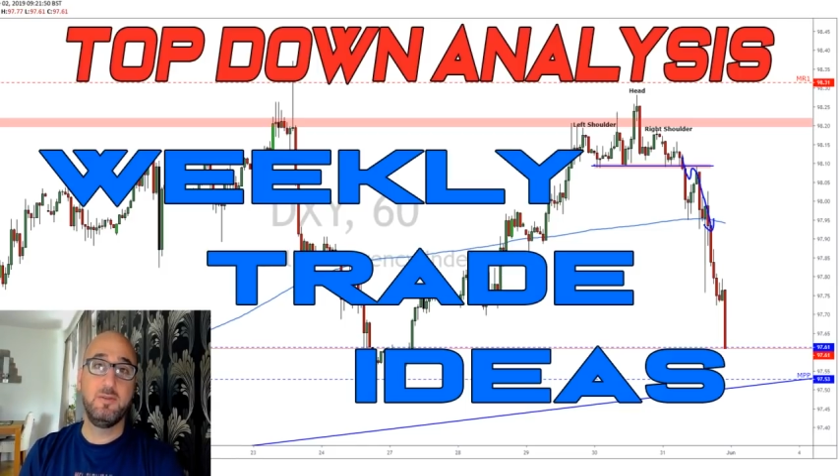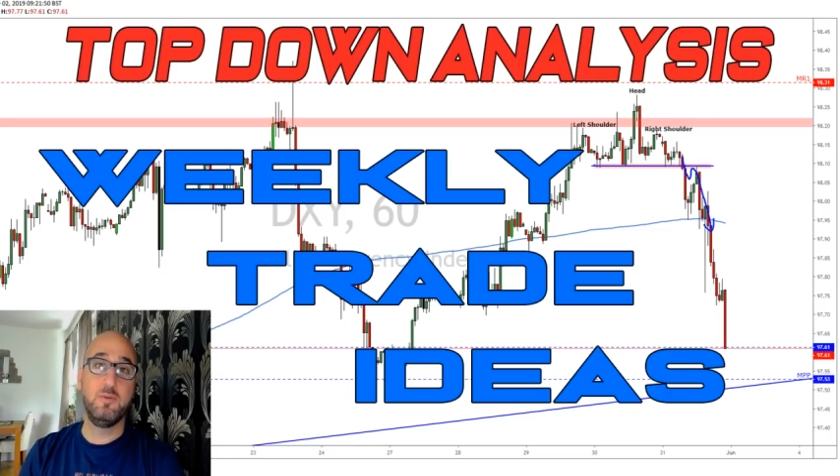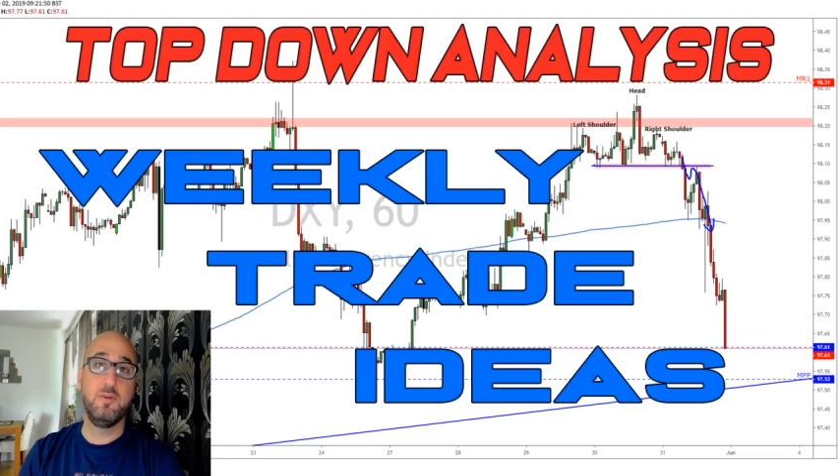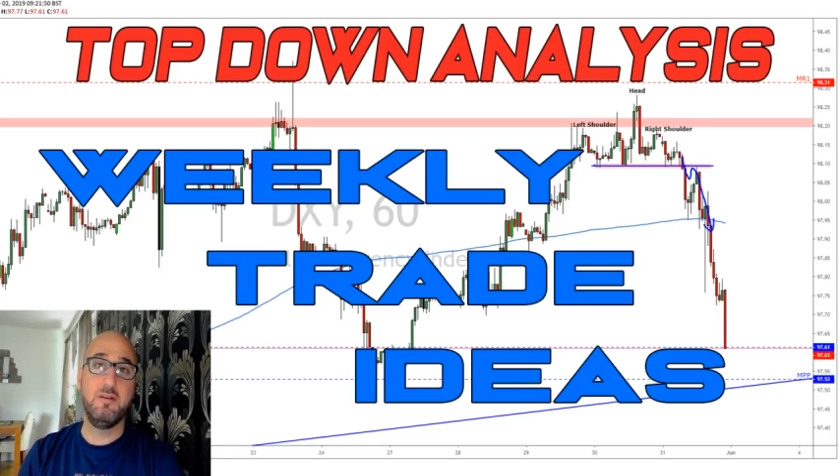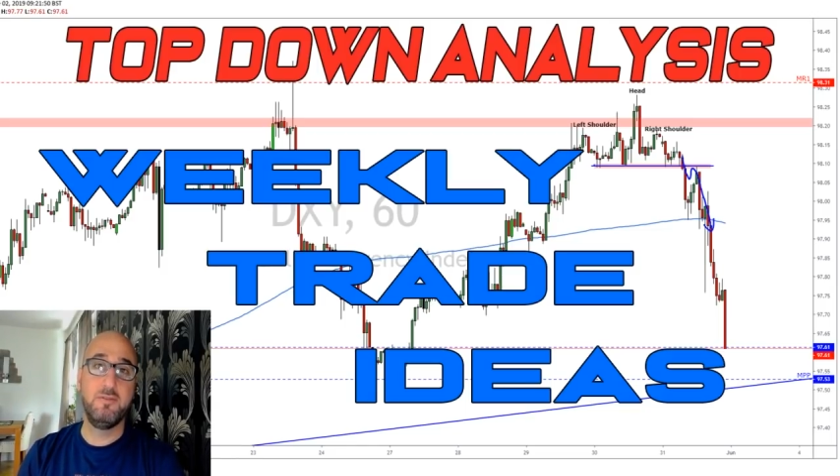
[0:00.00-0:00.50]
to
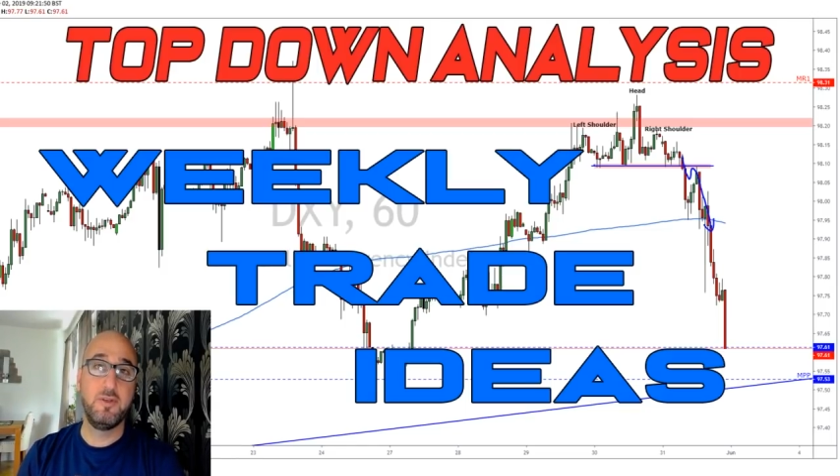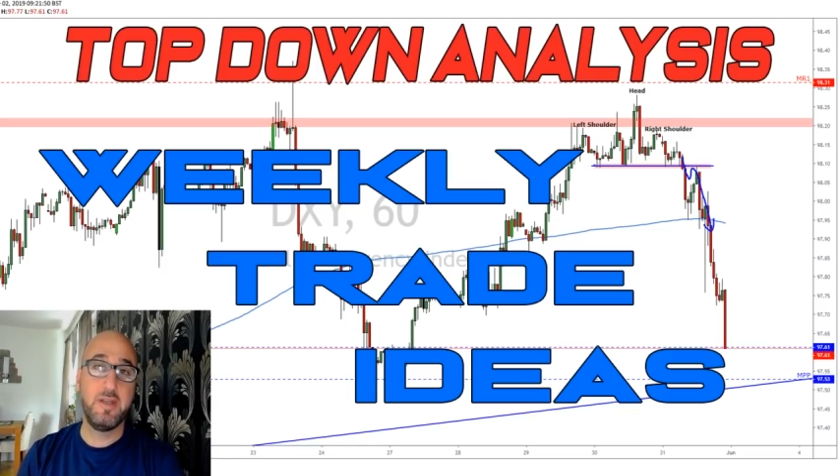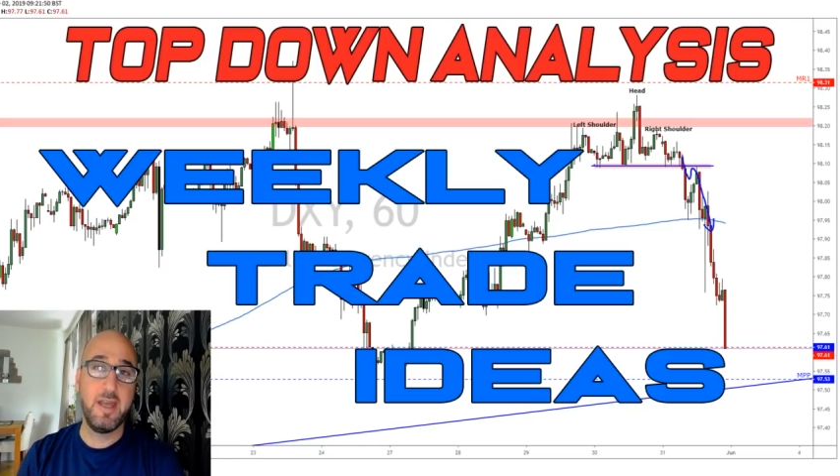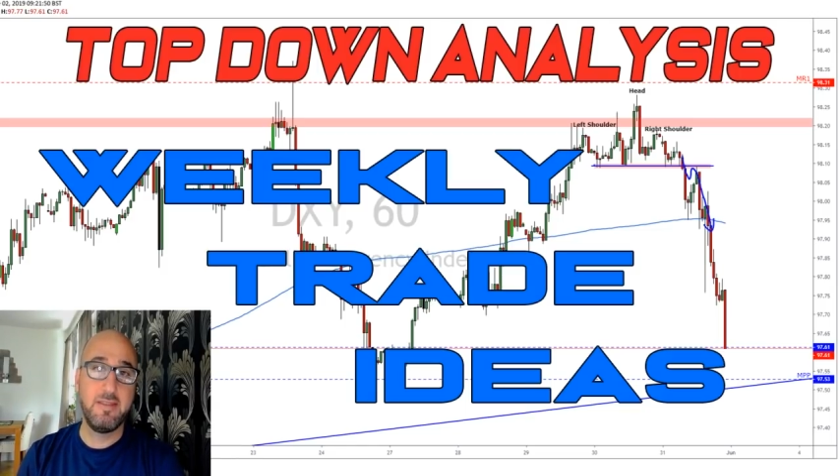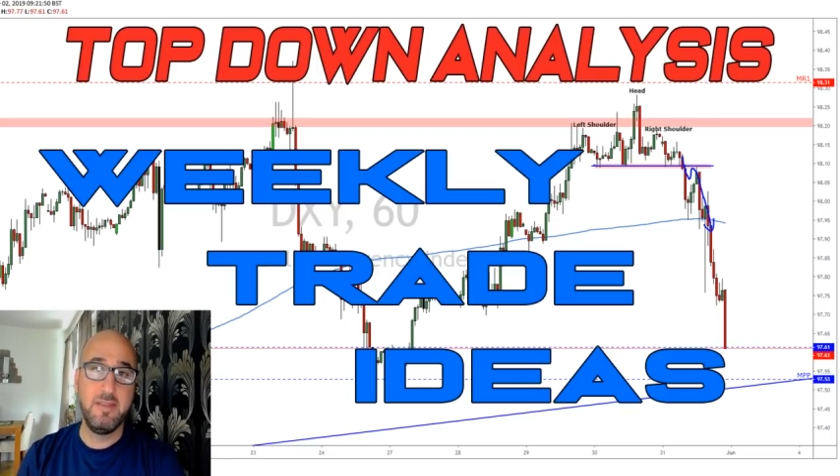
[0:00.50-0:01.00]
not
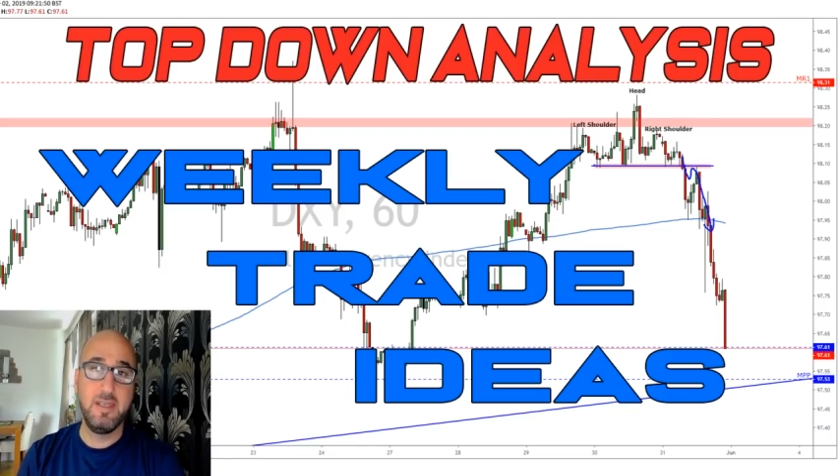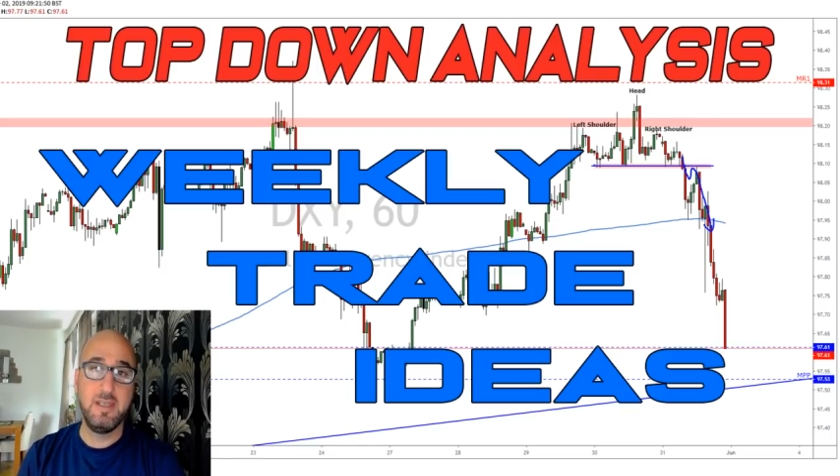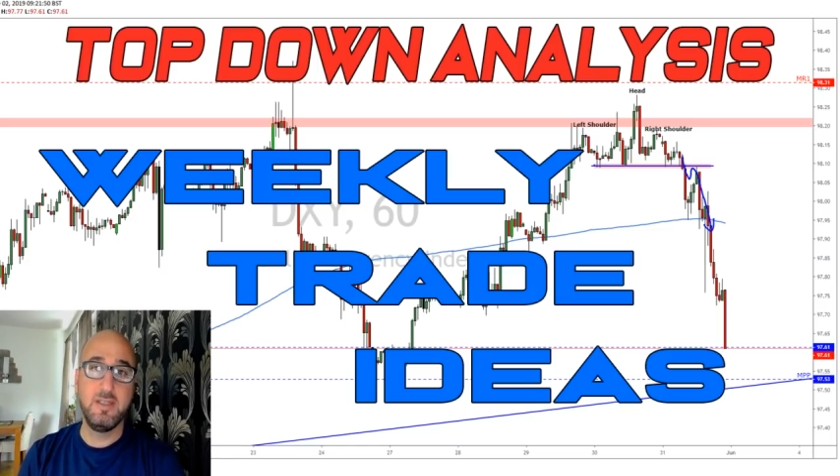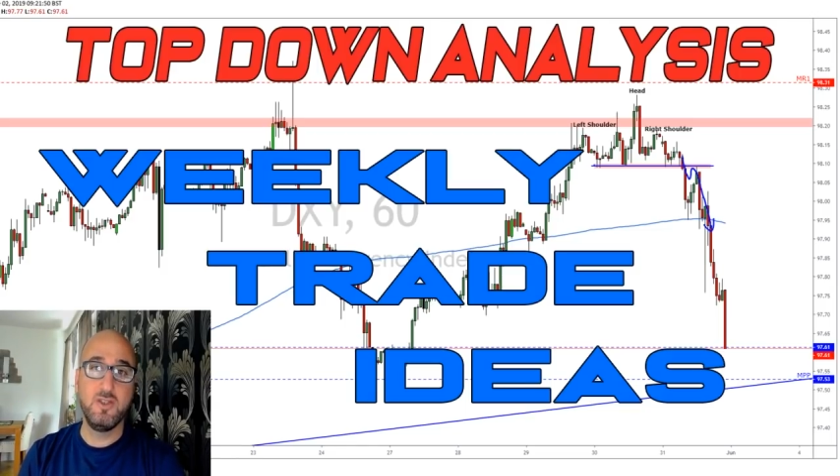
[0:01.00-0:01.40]
forget the